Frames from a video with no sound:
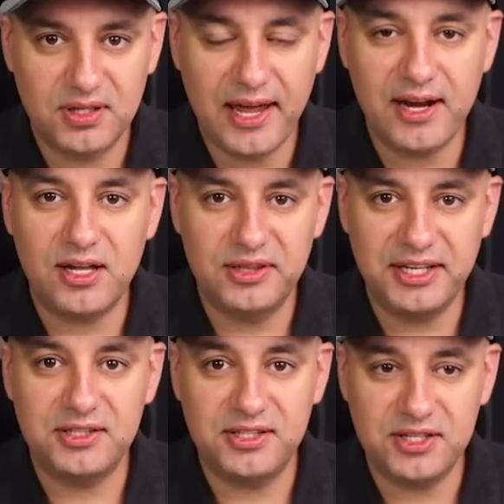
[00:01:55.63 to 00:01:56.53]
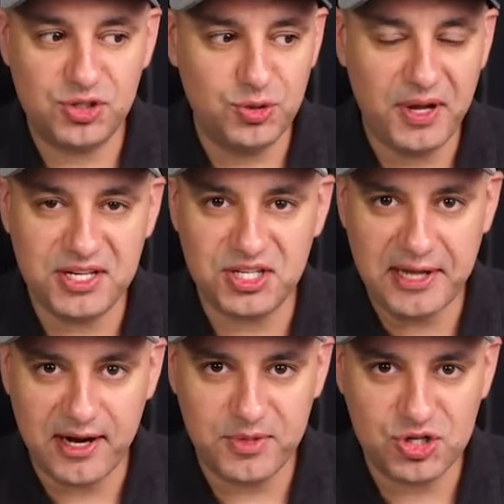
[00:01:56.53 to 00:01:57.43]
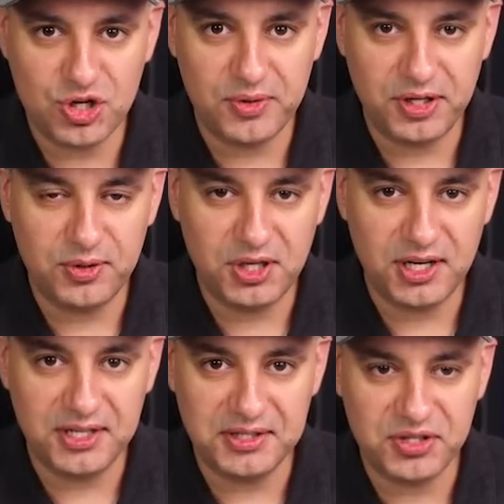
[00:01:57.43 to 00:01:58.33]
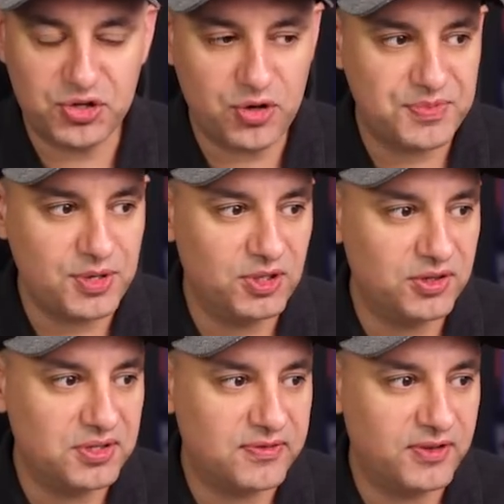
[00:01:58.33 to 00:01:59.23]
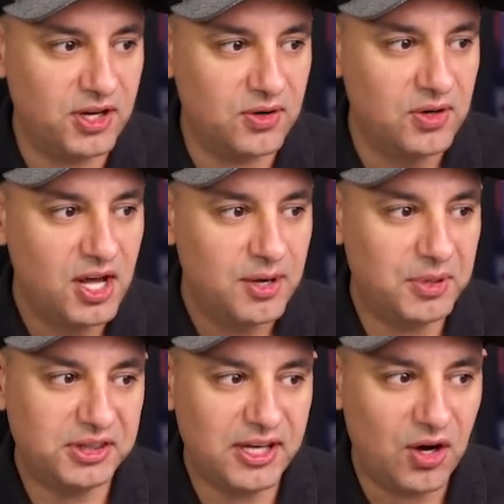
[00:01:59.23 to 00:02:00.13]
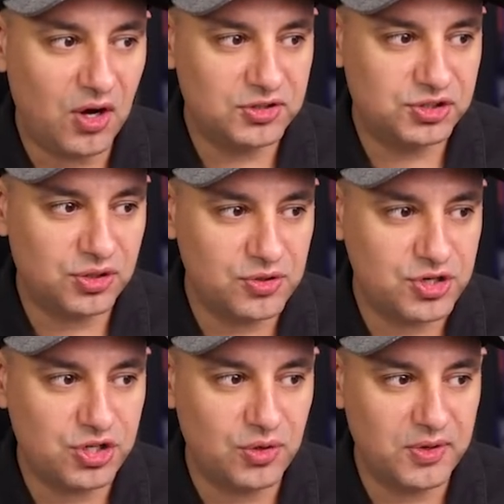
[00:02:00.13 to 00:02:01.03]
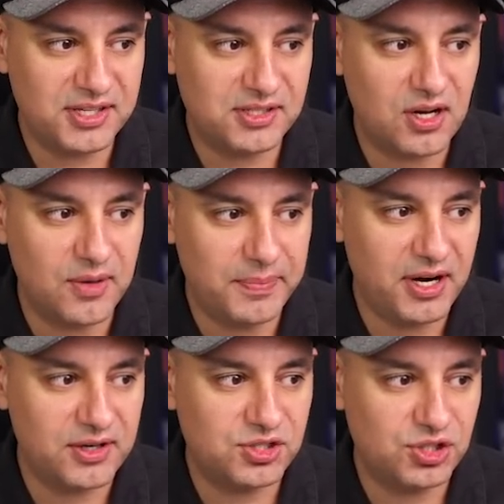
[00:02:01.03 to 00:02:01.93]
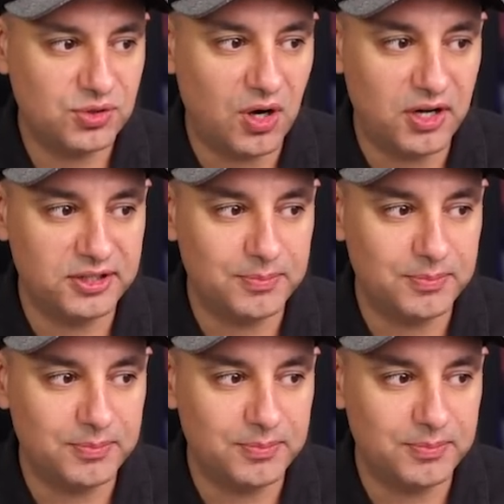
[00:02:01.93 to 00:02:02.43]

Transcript: And I'll link these 2 pages that I've been showing you here in the description below this video, but they also showed it compared to other